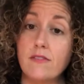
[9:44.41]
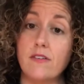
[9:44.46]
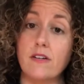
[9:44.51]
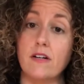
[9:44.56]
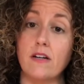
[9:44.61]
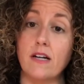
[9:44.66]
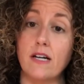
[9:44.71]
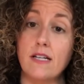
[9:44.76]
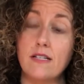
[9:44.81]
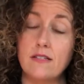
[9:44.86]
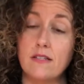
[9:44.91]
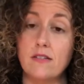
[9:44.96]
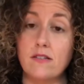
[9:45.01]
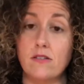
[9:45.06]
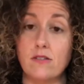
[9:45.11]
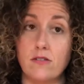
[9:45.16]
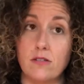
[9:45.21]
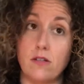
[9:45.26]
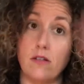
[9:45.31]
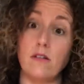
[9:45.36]
and our
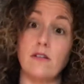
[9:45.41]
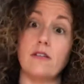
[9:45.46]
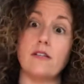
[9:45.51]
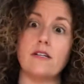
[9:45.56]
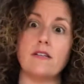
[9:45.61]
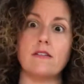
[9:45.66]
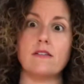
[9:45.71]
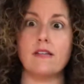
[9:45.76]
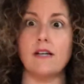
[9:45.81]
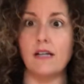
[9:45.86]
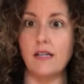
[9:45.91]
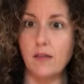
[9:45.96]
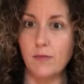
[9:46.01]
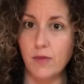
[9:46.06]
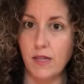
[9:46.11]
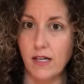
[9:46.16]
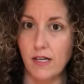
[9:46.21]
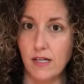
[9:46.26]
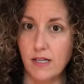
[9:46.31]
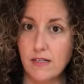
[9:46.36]
ancestors and all the other
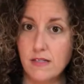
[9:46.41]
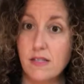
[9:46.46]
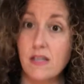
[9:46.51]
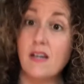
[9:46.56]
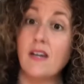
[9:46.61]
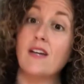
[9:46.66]
timelines.